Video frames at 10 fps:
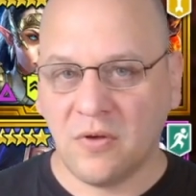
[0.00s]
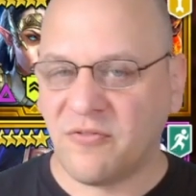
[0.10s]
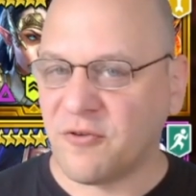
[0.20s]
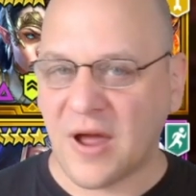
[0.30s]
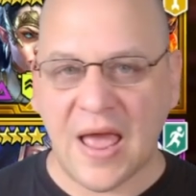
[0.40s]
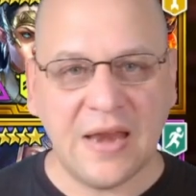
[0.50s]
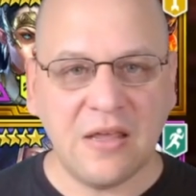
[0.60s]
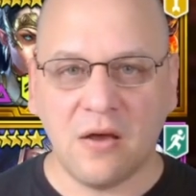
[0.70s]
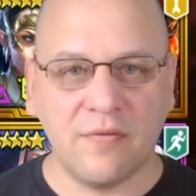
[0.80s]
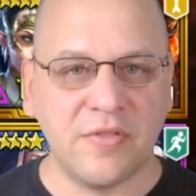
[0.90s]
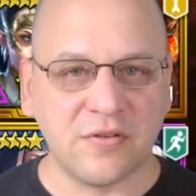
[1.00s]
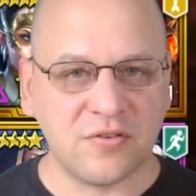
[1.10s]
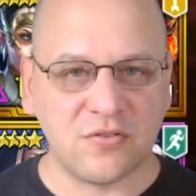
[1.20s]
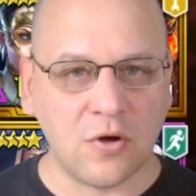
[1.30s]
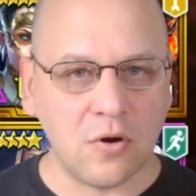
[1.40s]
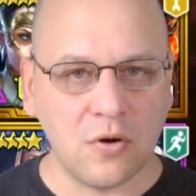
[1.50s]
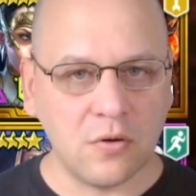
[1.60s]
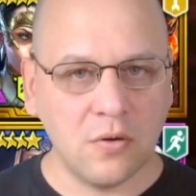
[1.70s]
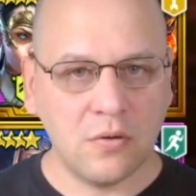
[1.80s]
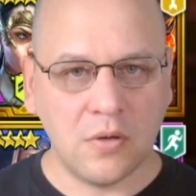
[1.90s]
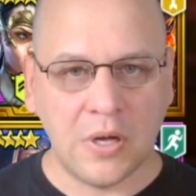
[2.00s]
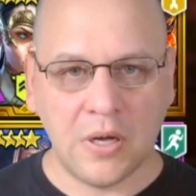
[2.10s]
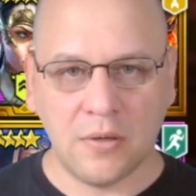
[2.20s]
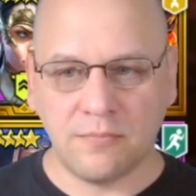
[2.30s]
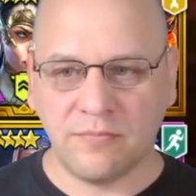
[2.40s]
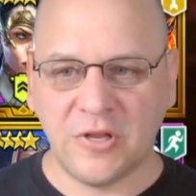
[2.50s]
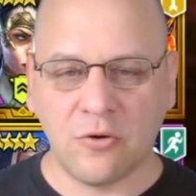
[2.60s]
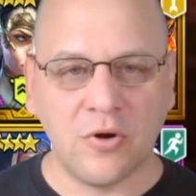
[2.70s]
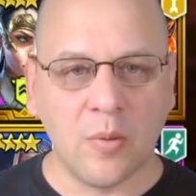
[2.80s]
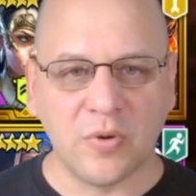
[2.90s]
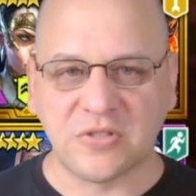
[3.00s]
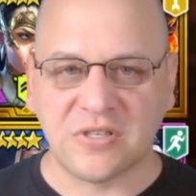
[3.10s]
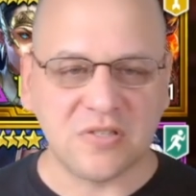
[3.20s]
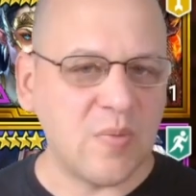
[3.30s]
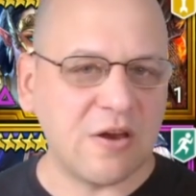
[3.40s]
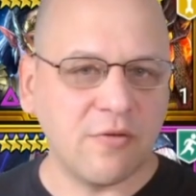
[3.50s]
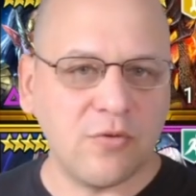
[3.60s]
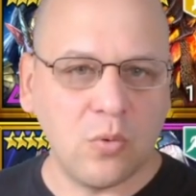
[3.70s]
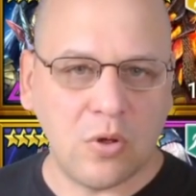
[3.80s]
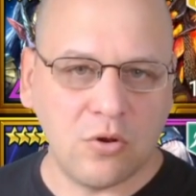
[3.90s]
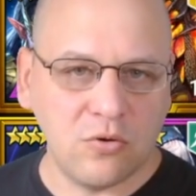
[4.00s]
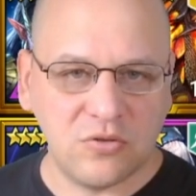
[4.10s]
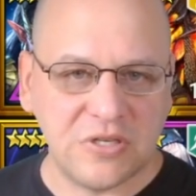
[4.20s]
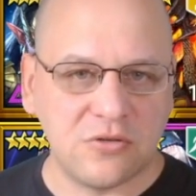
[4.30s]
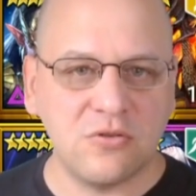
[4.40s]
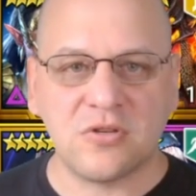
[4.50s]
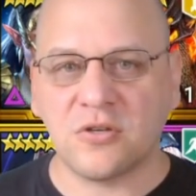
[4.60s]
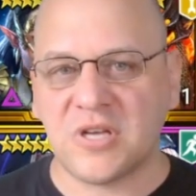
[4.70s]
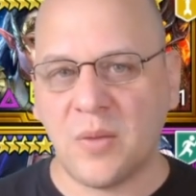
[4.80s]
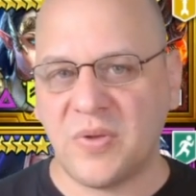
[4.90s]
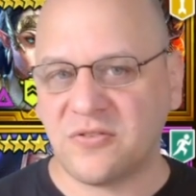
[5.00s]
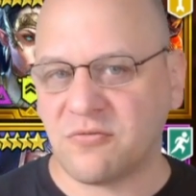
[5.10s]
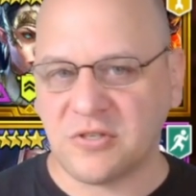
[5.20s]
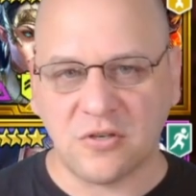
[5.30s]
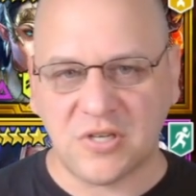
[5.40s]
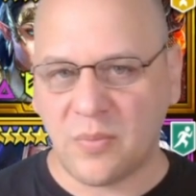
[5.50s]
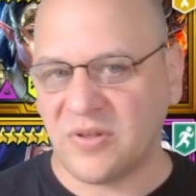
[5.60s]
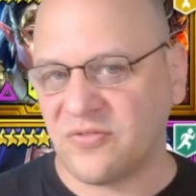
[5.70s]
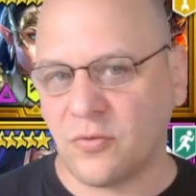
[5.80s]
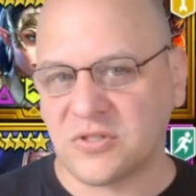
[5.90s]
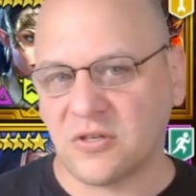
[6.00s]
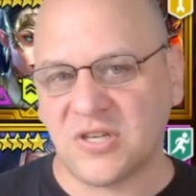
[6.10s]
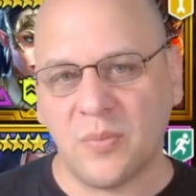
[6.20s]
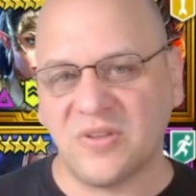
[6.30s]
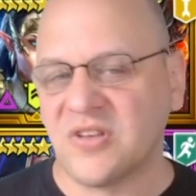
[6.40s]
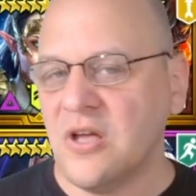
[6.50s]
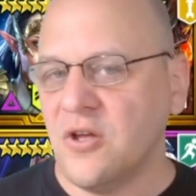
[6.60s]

for any of the star numbers. It doesn't matter if you're using 2-star champions, 3-star champions, 4-star champions.